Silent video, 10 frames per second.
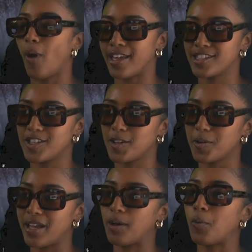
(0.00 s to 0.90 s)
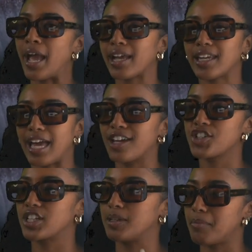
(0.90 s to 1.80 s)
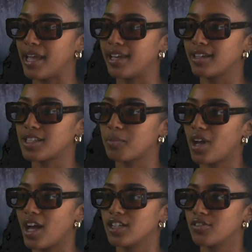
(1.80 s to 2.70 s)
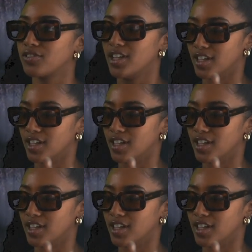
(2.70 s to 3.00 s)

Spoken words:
where to do it. Where can I actually make some kind of